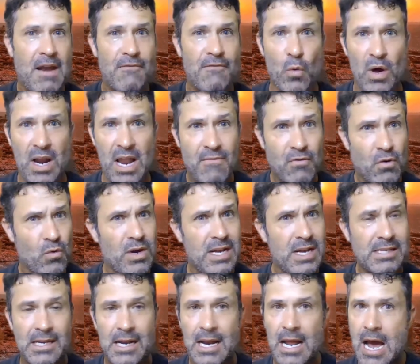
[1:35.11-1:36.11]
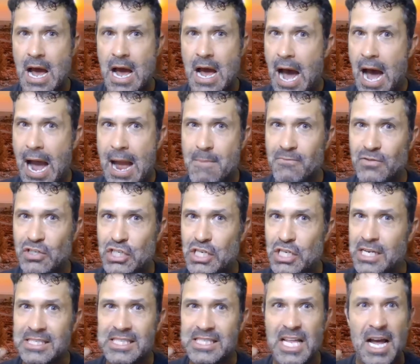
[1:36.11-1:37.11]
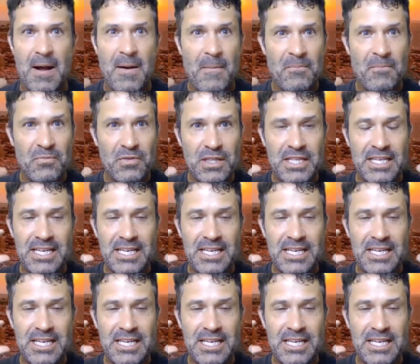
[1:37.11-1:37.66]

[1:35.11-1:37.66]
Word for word: And for whatever reason, I'm just uh,